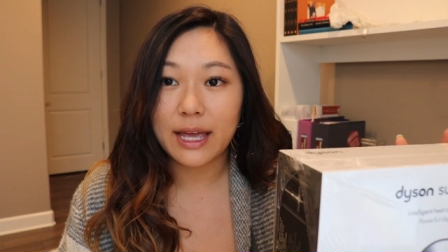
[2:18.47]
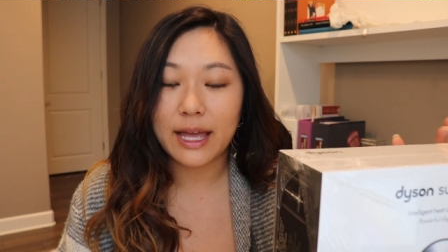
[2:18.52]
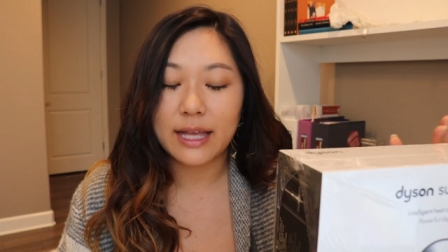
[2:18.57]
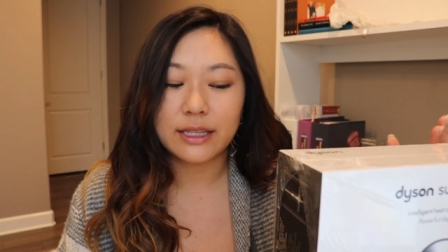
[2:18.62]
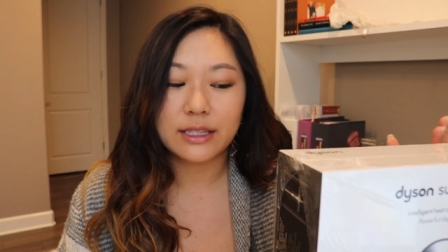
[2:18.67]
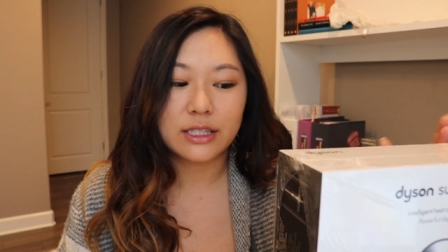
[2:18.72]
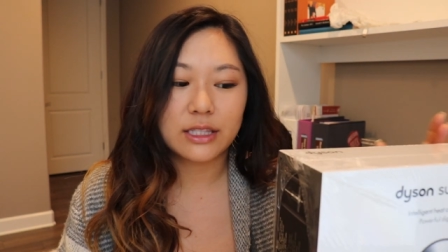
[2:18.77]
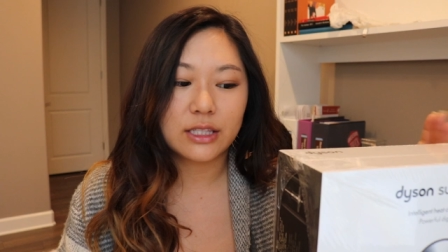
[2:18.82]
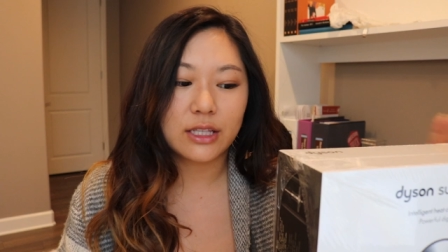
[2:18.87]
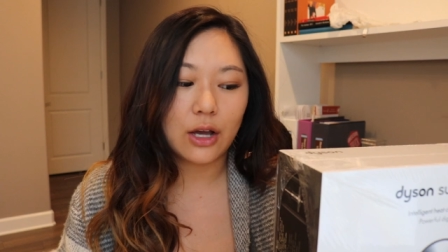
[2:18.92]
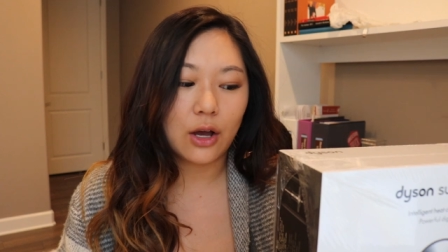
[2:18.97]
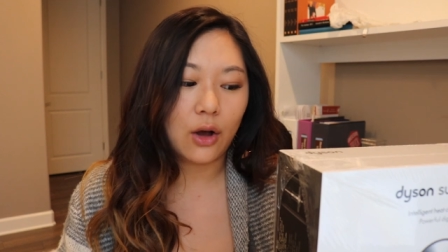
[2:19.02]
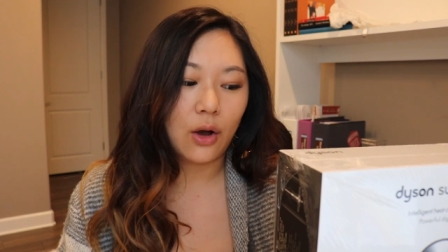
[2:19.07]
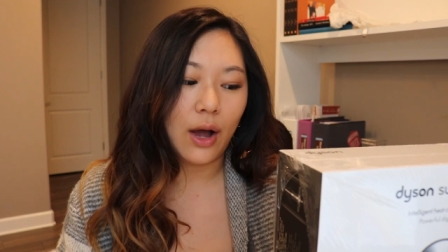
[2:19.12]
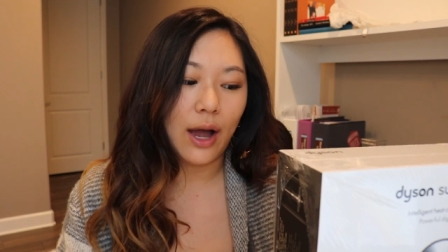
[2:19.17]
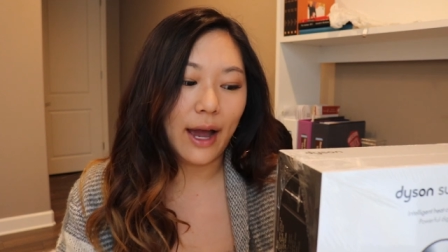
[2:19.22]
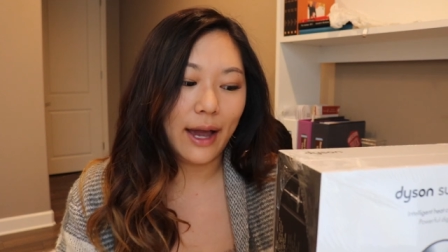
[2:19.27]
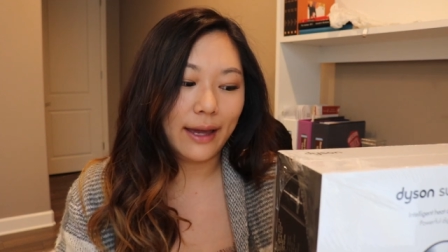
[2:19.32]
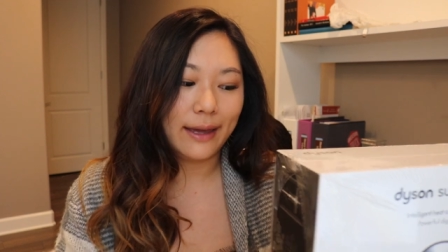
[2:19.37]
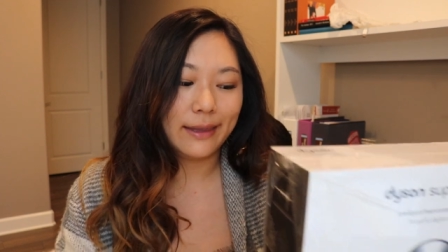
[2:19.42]
And so
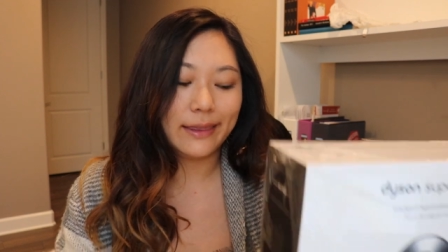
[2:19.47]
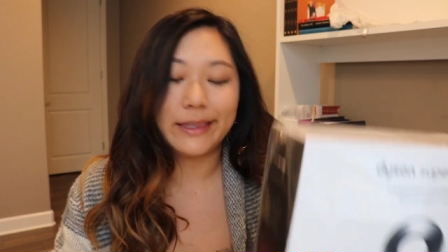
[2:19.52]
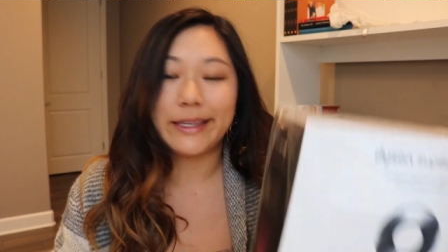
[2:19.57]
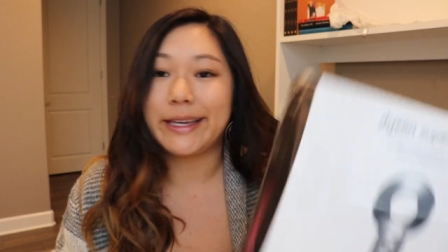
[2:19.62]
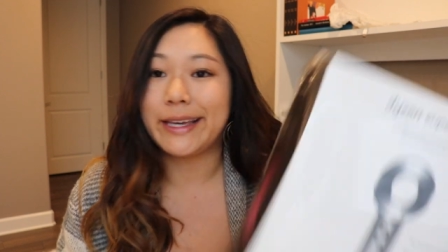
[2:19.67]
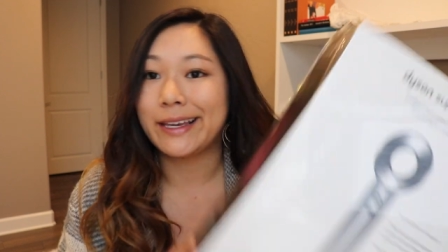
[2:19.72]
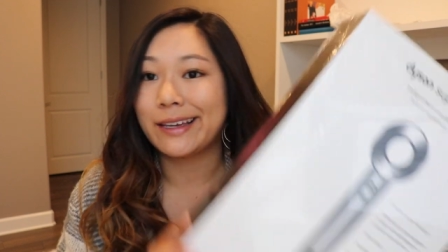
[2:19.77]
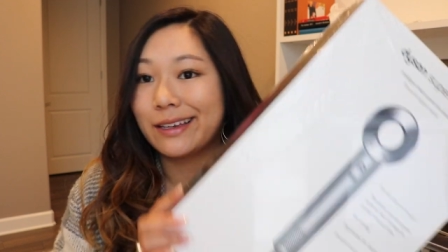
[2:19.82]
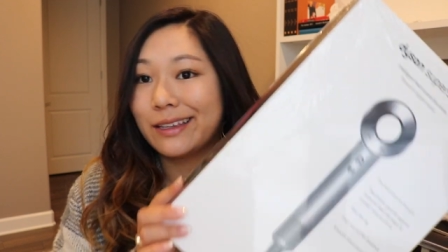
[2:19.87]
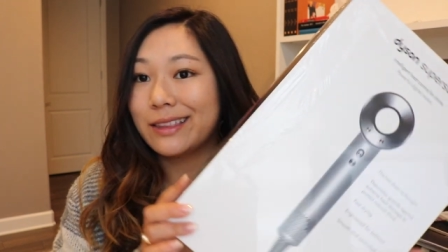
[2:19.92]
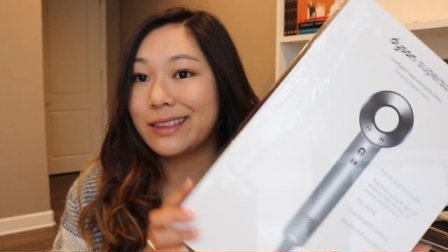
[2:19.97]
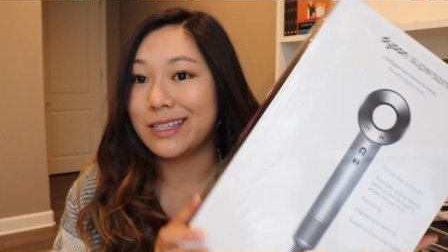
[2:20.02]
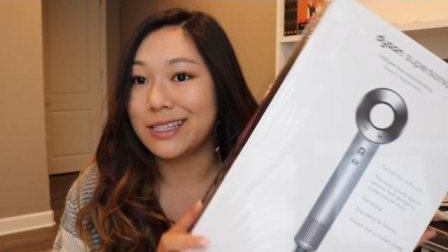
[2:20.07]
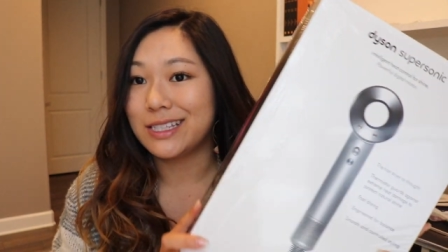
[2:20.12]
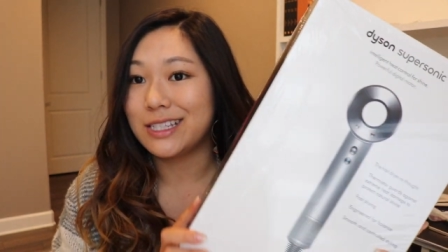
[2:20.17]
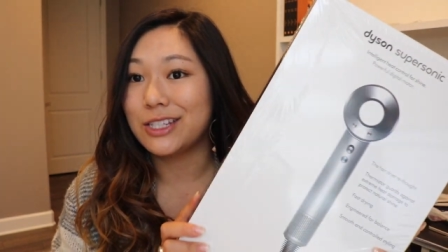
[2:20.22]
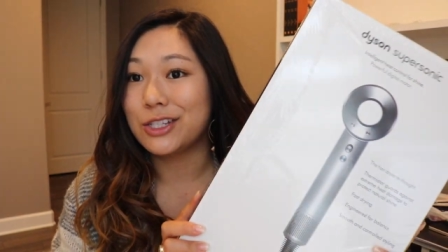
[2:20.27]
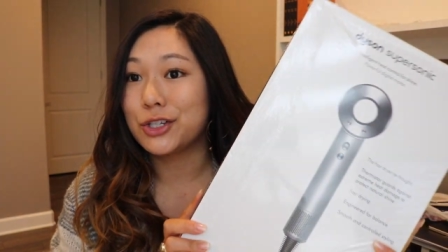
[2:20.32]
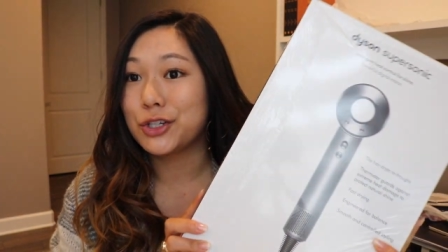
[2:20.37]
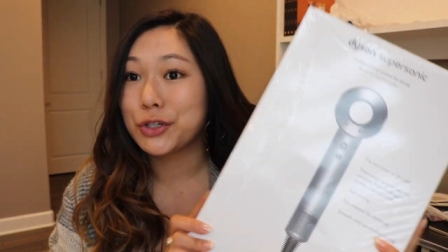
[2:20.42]
I think
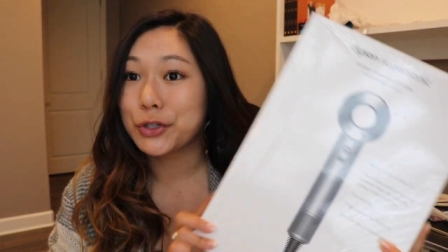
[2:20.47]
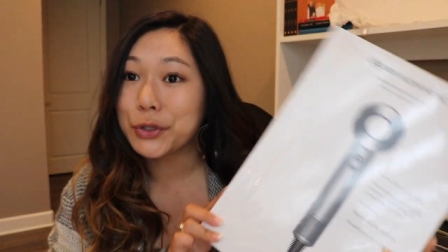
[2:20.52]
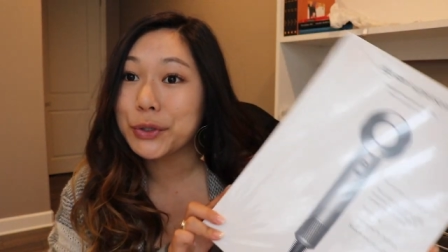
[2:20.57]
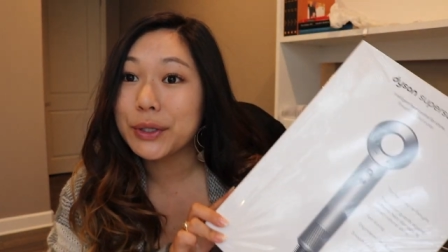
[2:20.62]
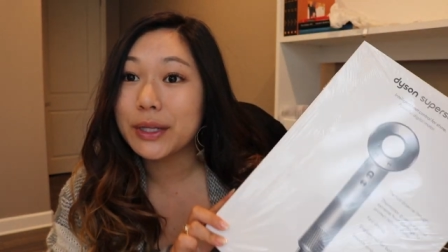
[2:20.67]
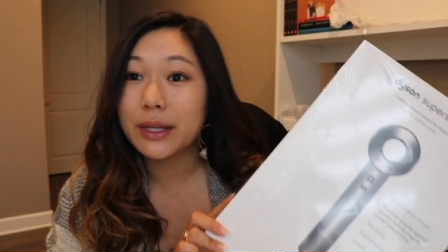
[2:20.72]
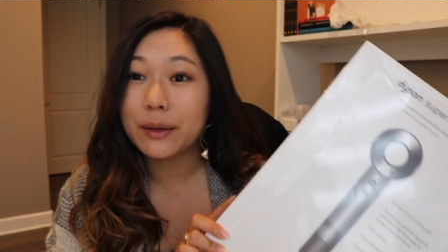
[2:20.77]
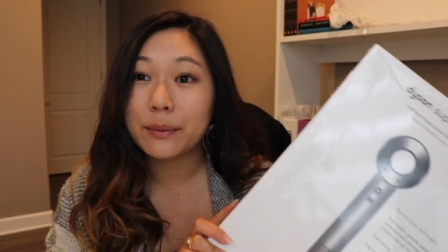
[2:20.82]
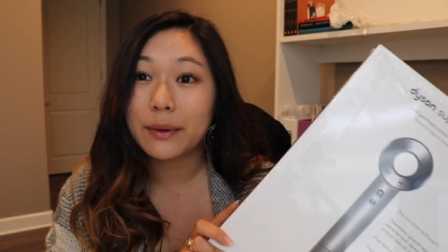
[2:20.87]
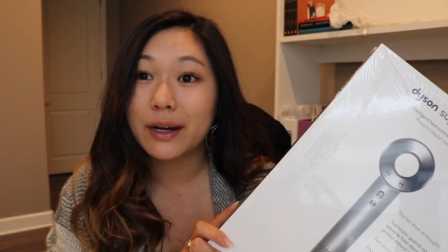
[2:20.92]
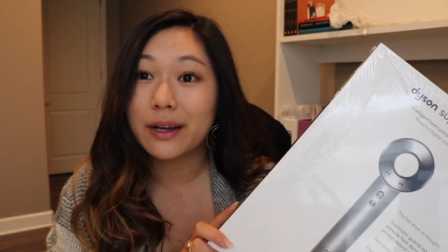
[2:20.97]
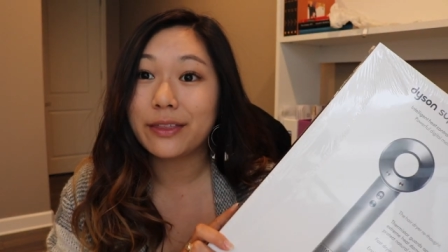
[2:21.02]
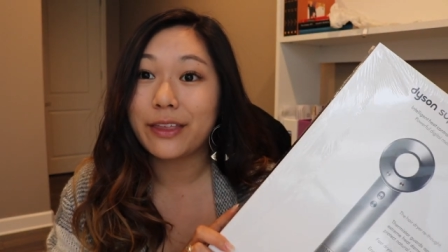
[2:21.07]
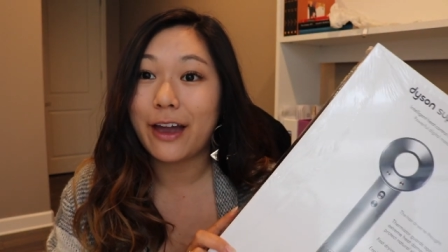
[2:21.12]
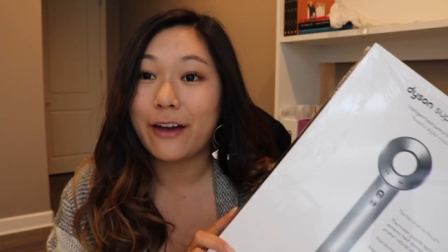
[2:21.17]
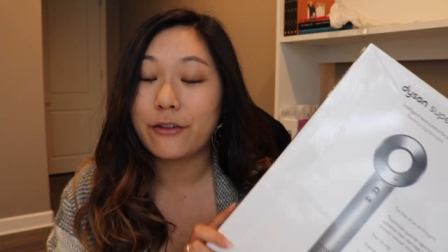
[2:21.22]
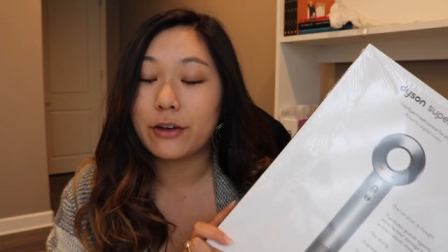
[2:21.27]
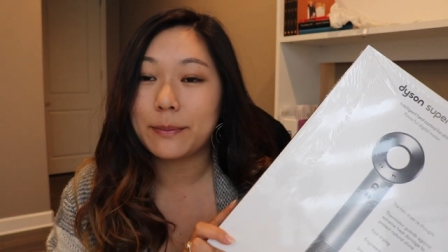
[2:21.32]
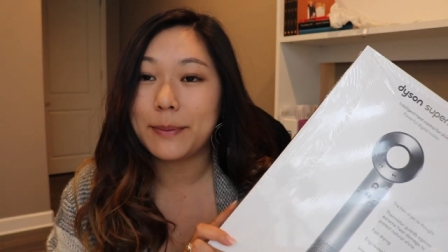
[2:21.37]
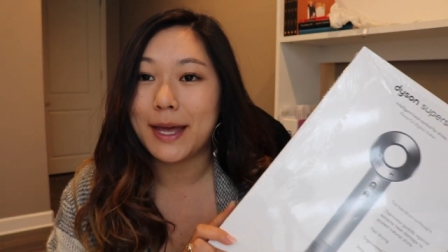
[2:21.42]
this is truly worth
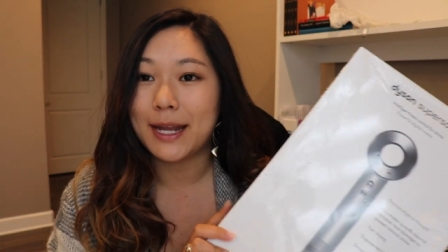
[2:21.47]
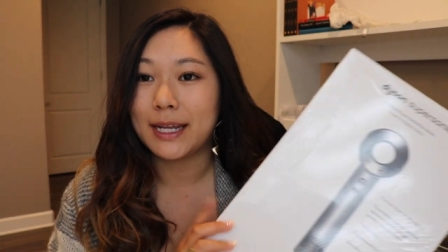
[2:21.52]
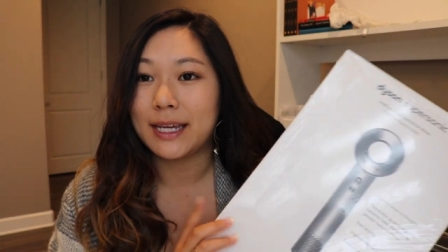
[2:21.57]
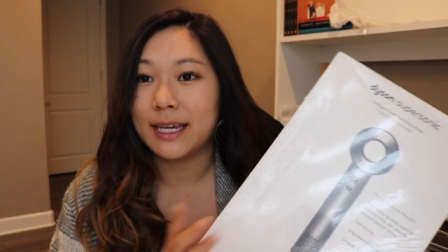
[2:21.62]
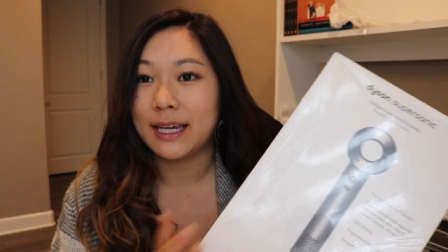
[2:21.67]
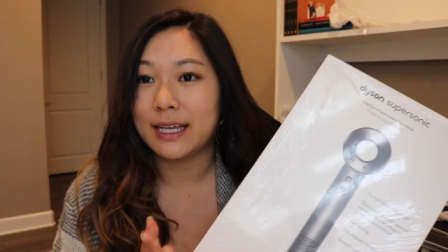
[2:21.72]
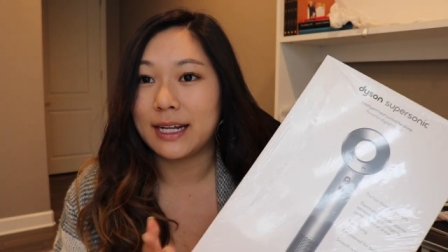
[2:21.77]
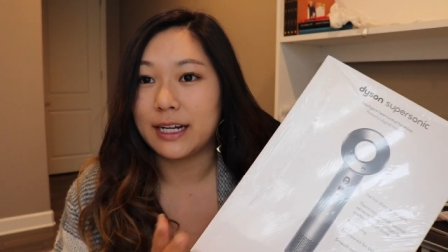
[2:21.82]
every penny.